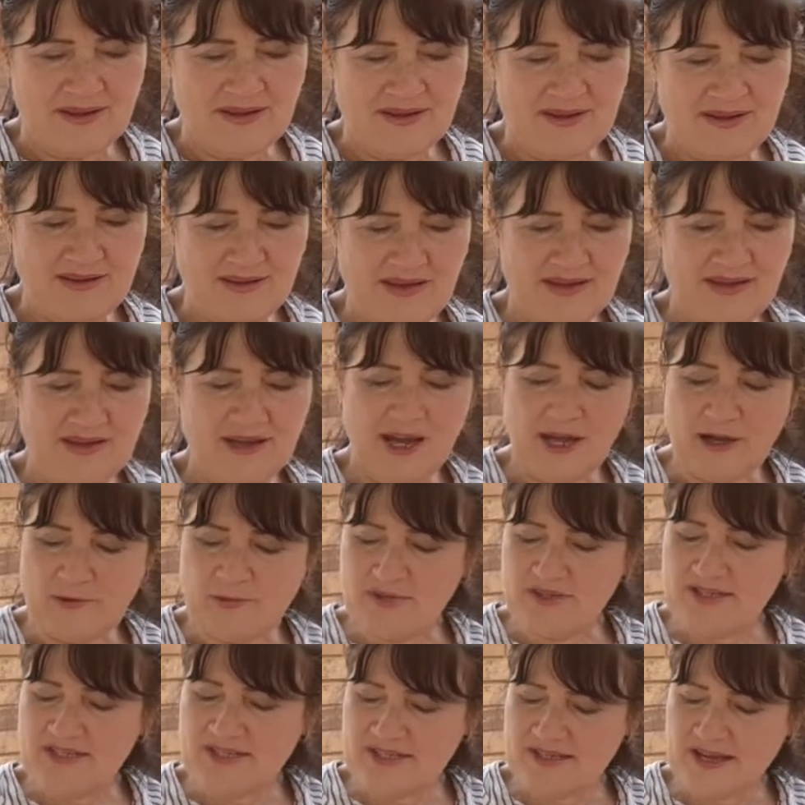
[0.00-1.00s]
yeah, I would
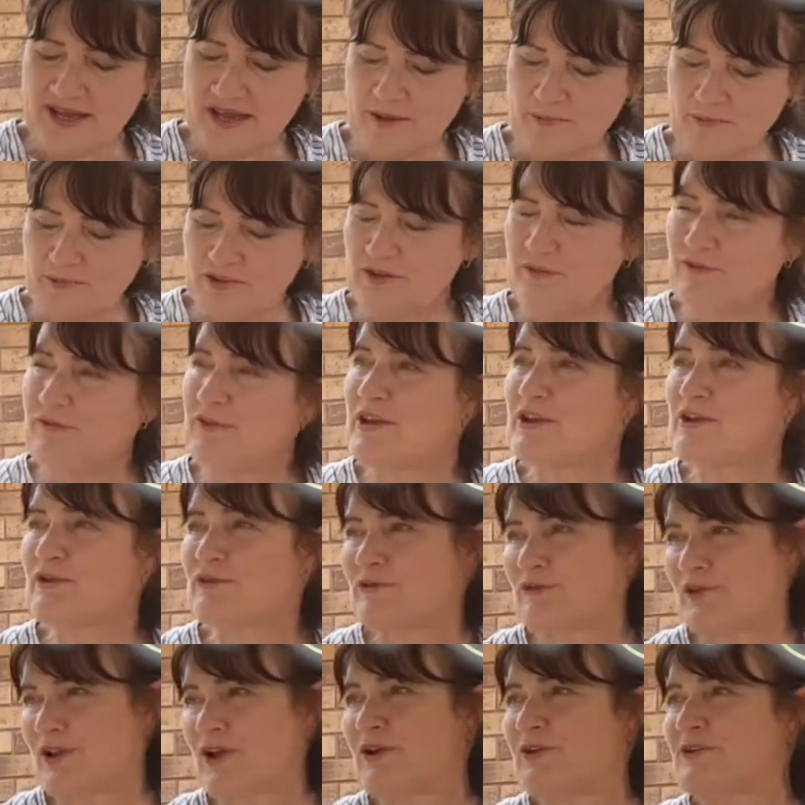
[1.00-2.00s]
start with a fecal
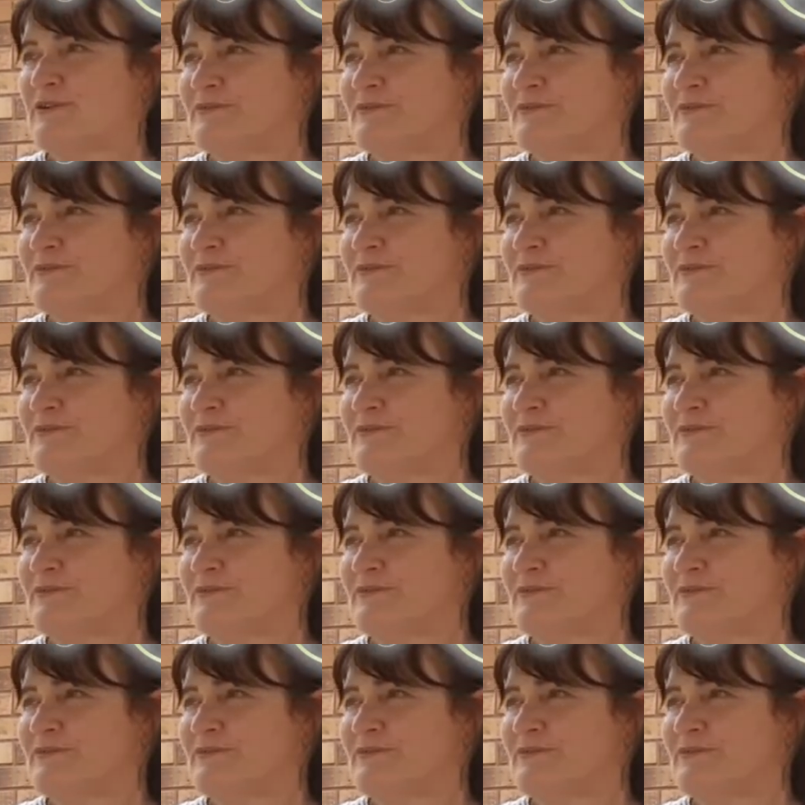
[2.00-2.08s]
float.